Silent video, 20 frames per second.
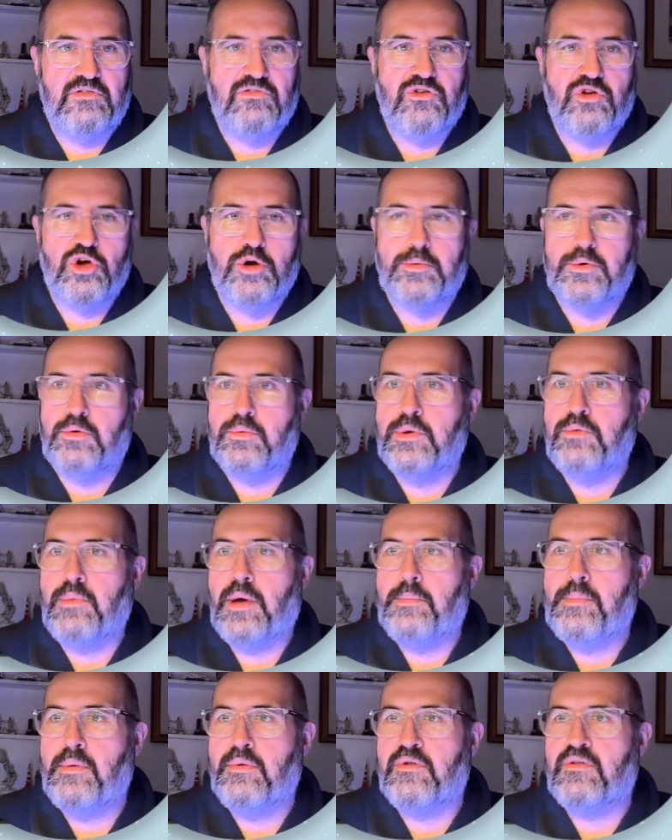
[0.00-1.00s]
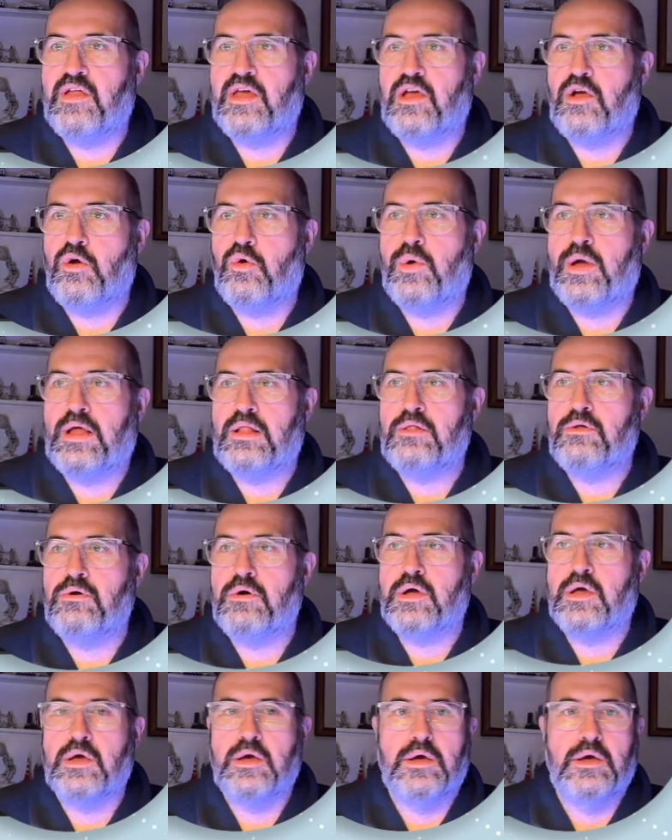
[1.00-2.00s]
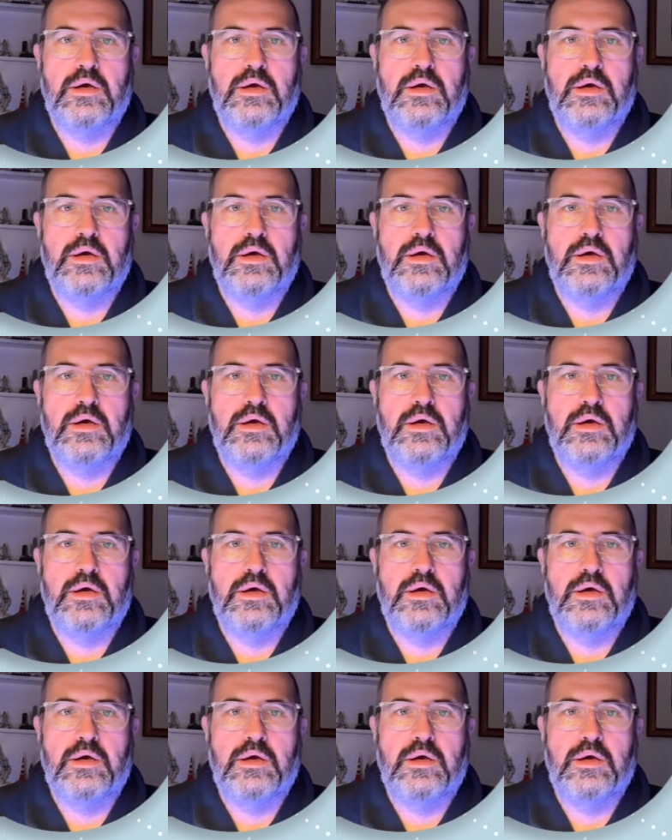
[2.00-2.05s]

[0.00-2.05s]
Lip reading: terminal, we might be able to take a quick look.